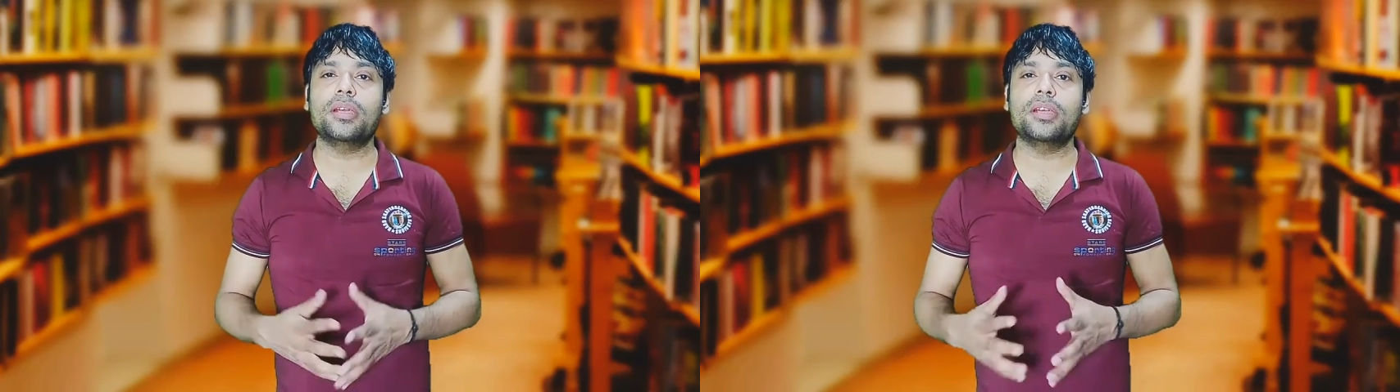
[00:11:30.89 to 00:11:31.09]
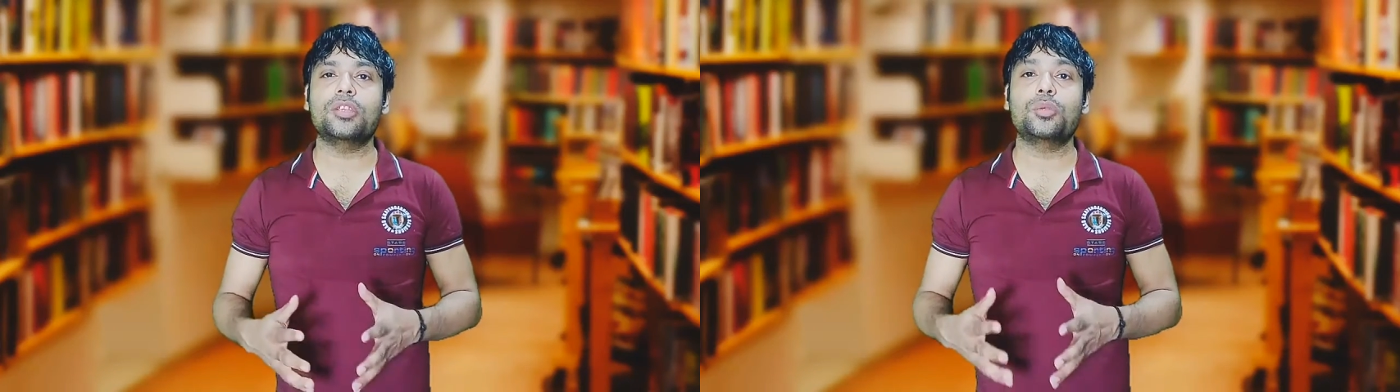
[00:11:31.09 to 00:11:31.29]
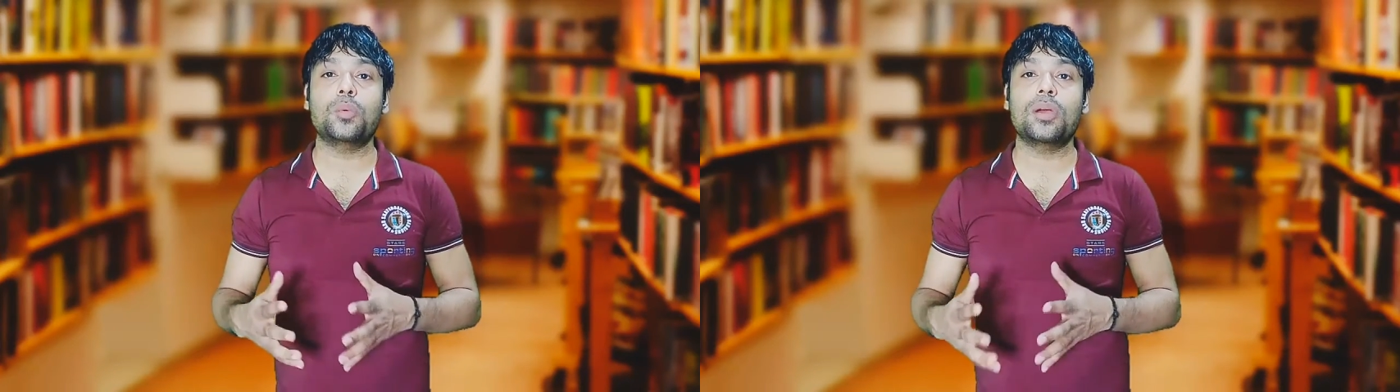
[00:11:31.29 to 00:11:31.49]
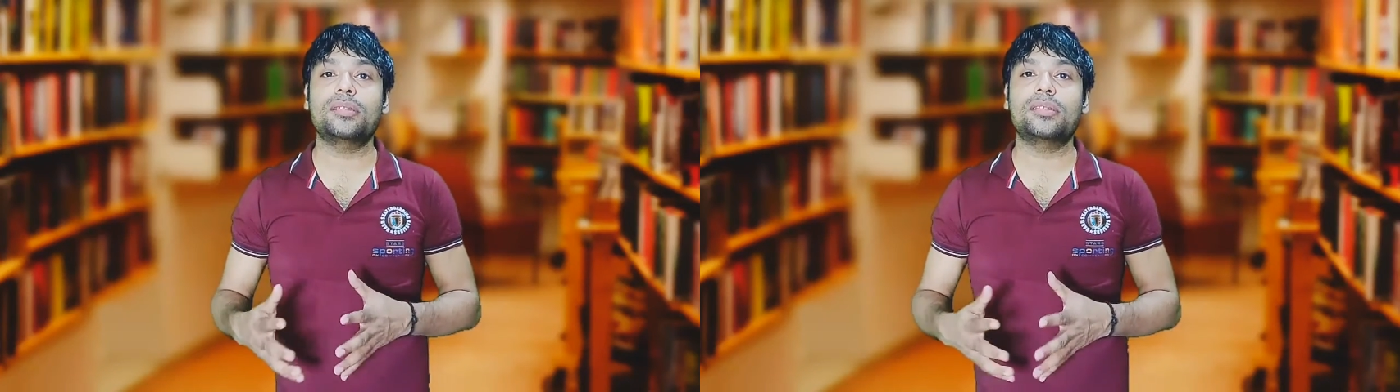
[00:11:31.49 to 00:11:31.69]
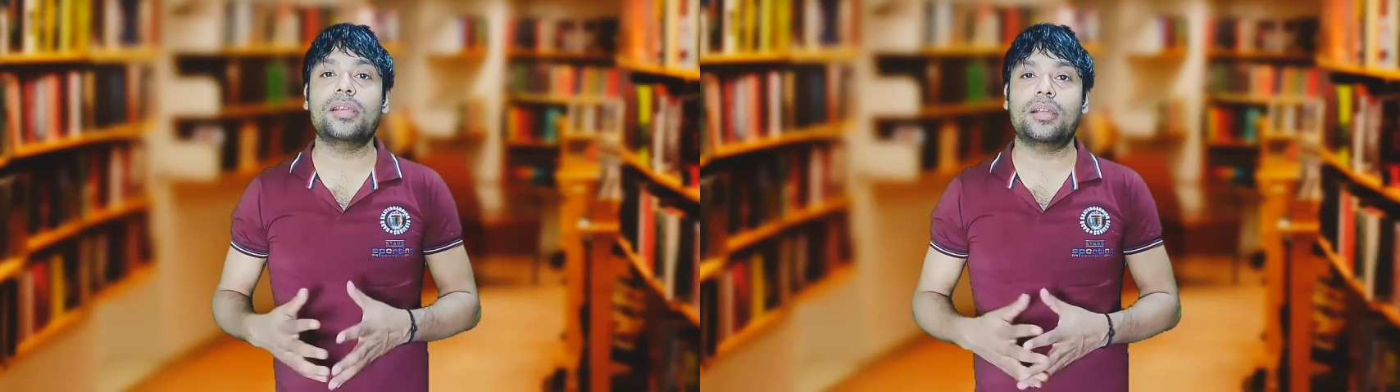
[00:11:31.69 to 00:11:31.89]
is
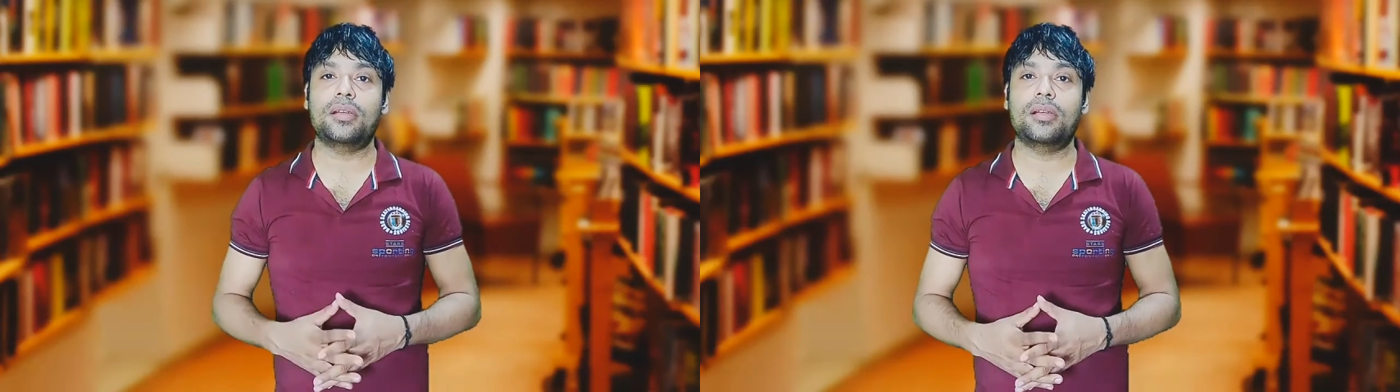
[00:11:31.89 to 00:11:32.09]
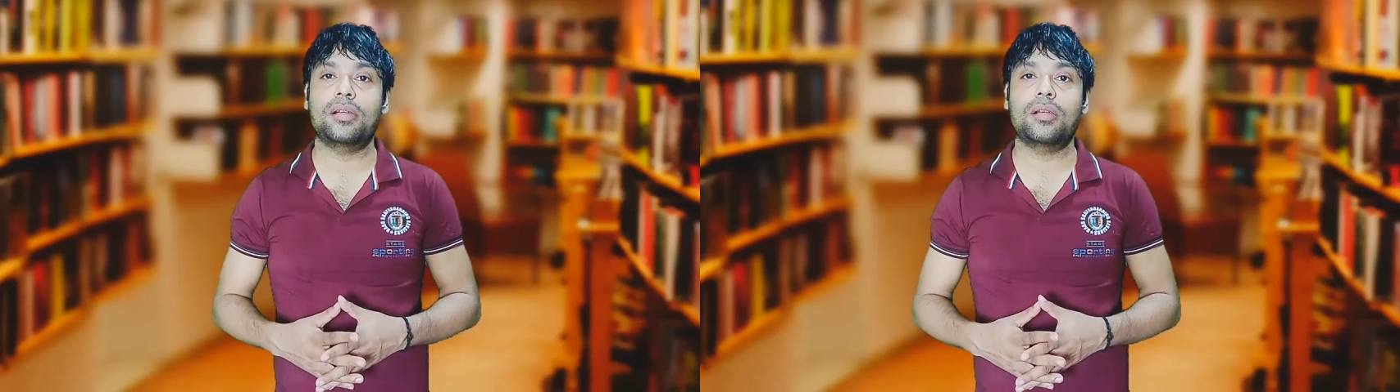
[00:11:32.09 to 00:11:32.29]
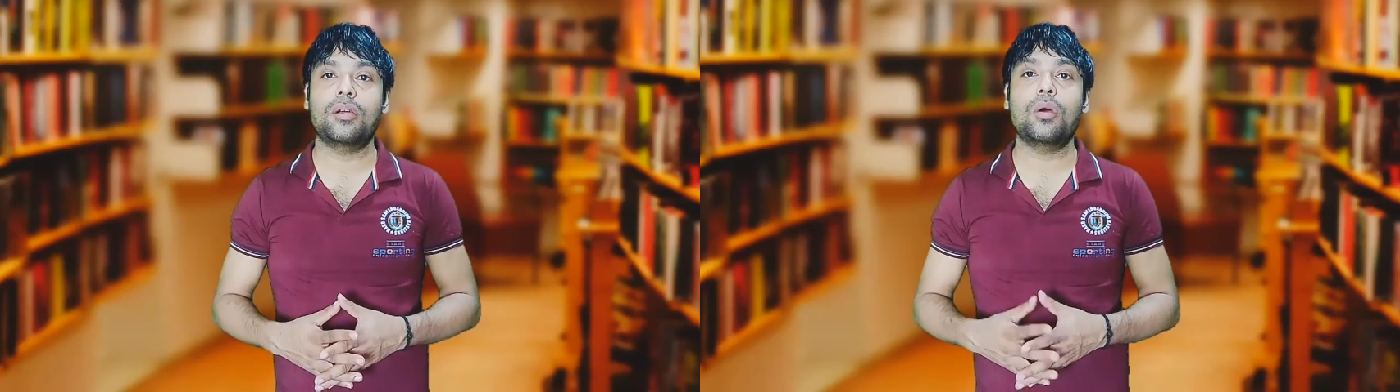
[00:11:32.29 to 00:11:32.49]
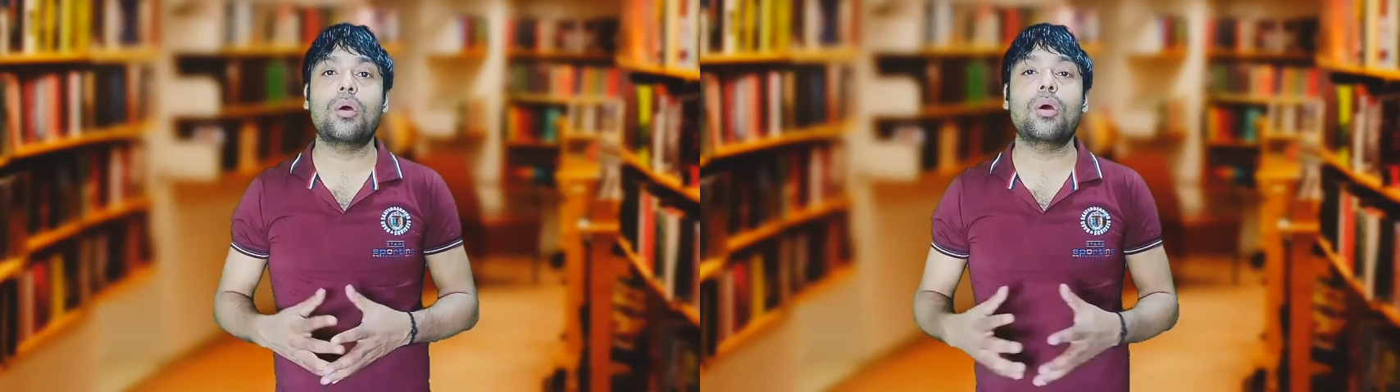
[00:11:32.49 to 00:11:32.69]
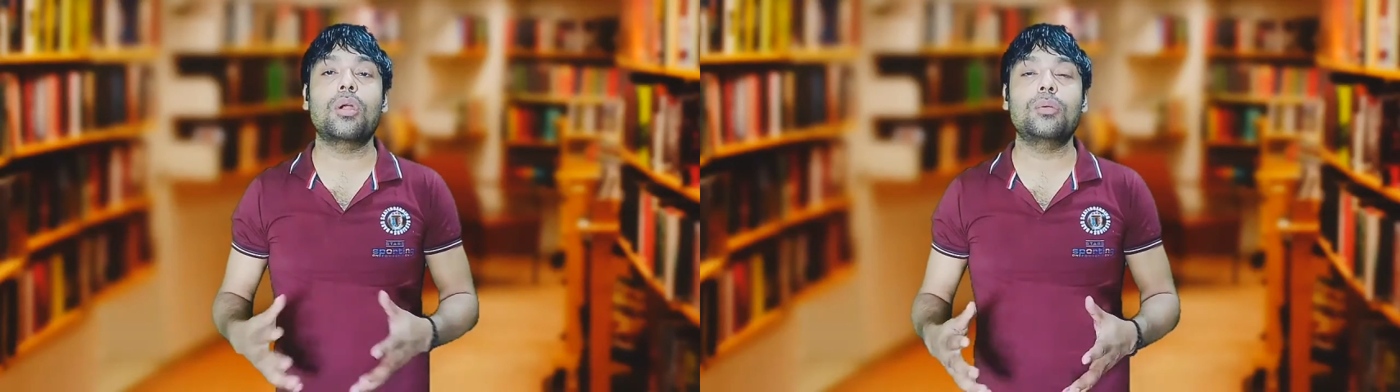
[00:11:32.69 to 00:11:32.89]
one seller
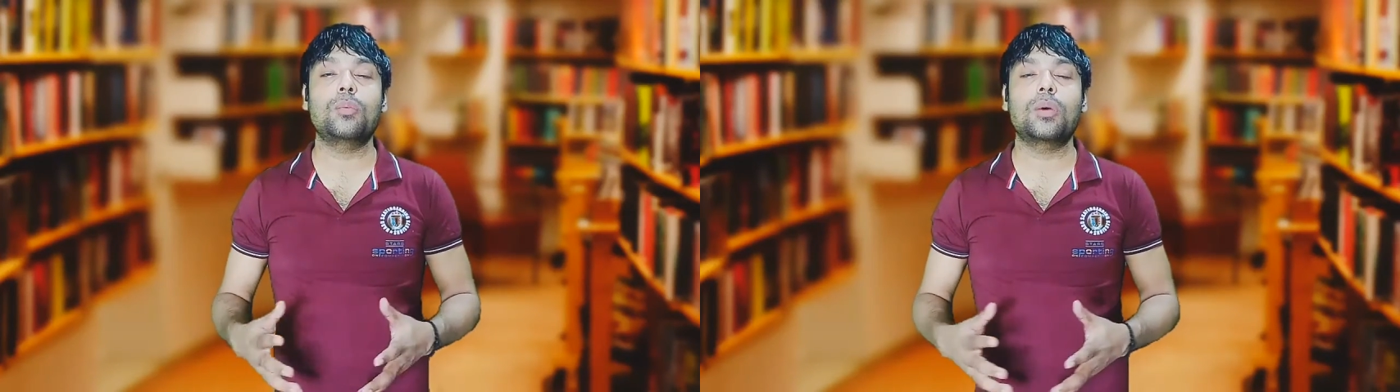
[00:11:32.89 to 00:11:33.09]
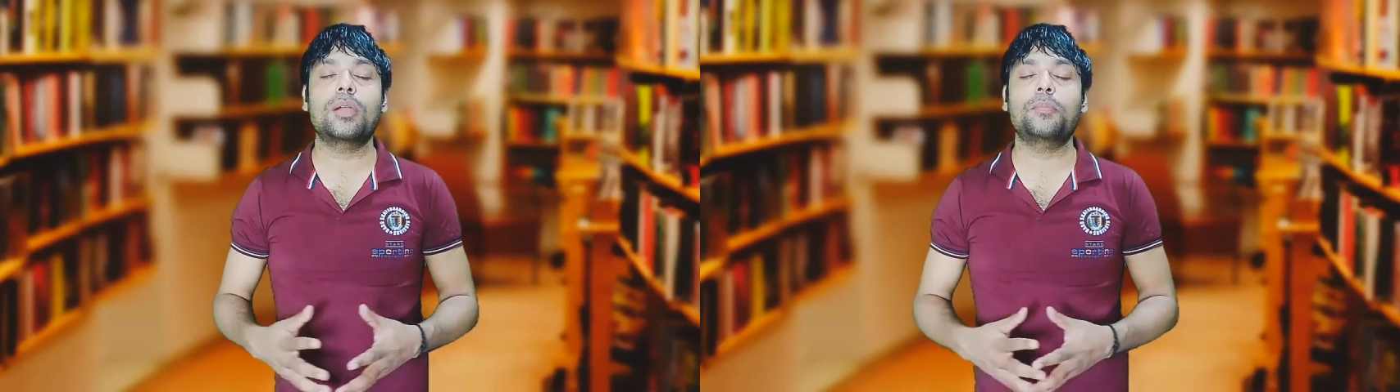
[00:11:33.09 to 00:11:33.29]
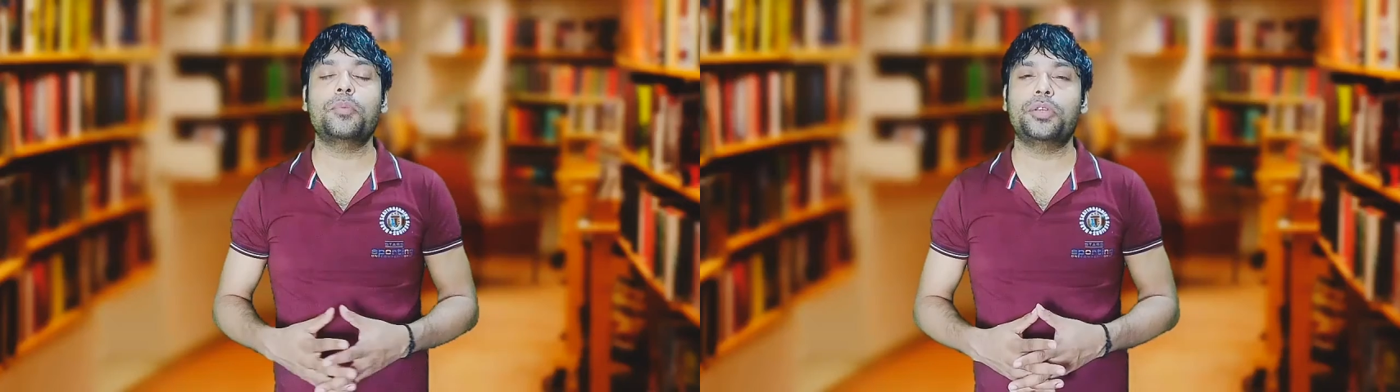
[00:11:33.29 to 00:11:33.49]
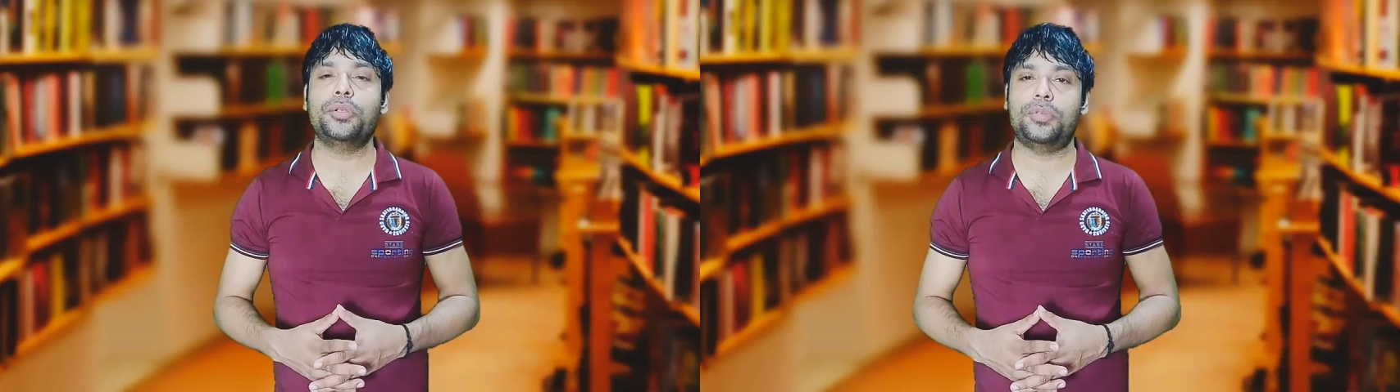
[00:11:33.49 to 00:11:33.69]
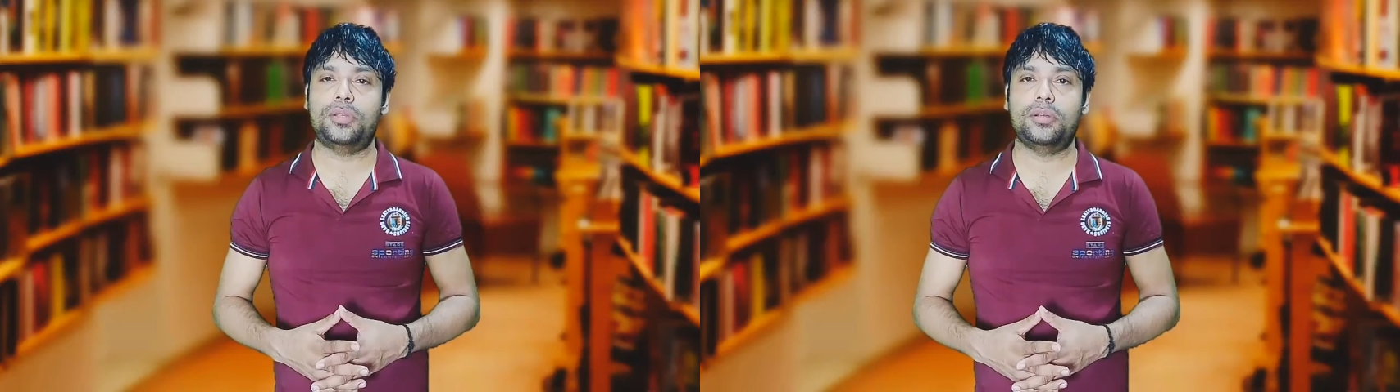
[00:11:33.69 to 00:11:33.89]
or one
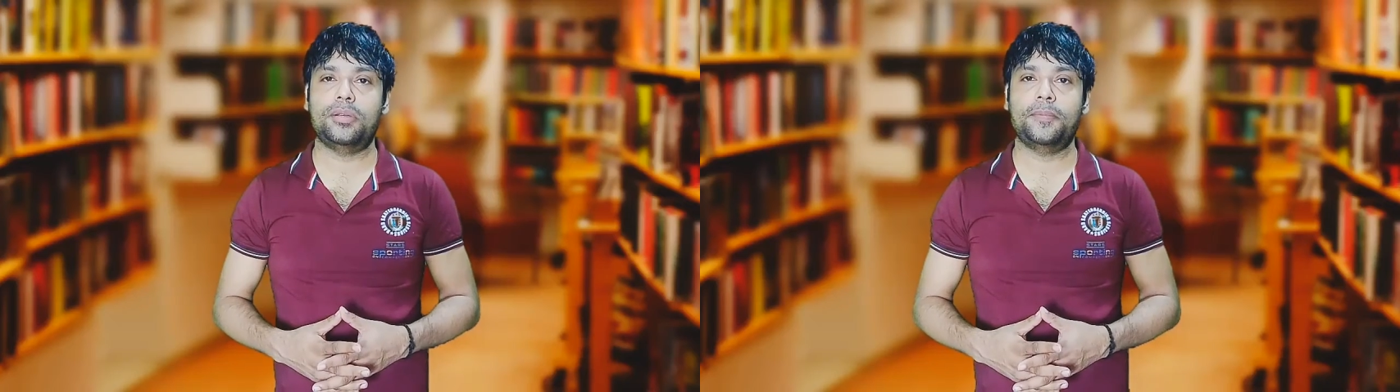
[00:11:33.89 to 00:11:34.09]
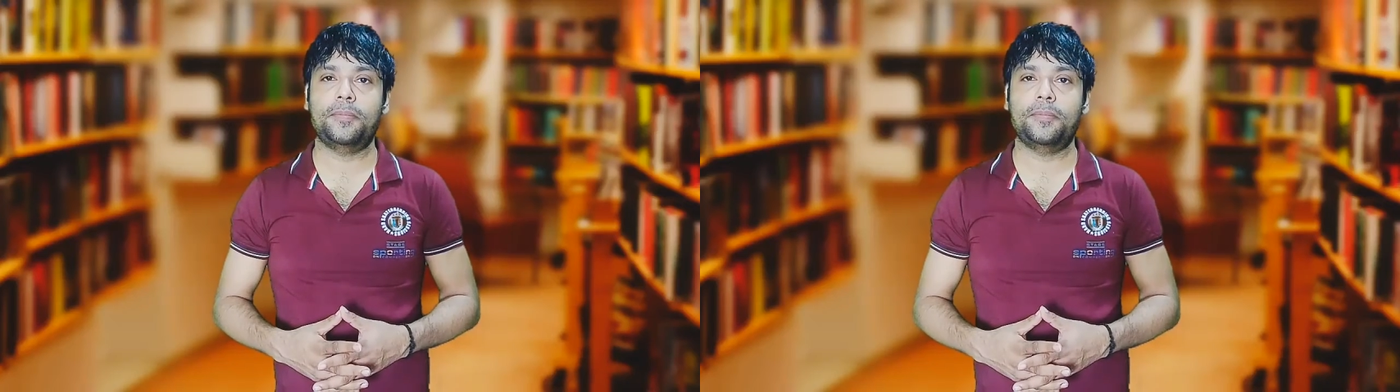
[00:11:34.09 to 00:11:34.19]
producer.